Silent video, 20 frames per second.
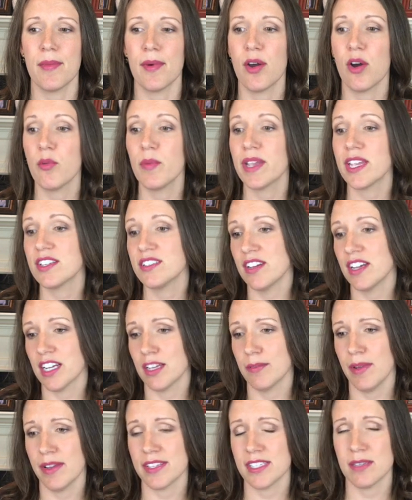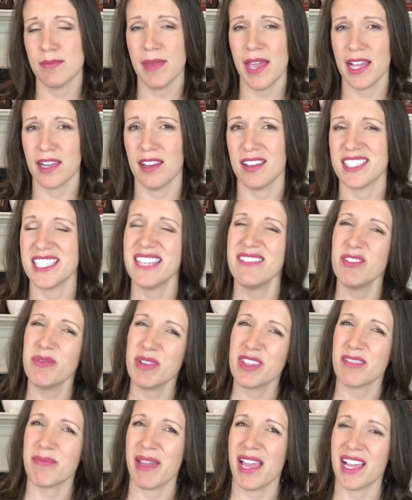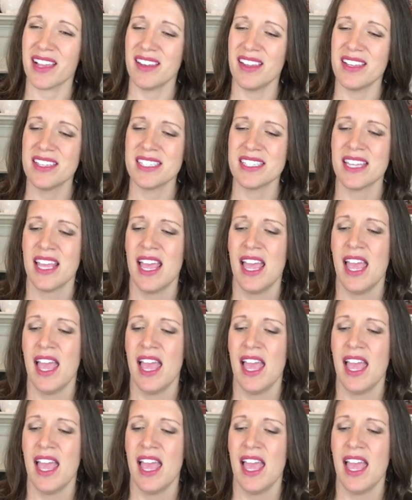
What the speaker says: Or we can talk about some matte gloss. Even with matte gloss,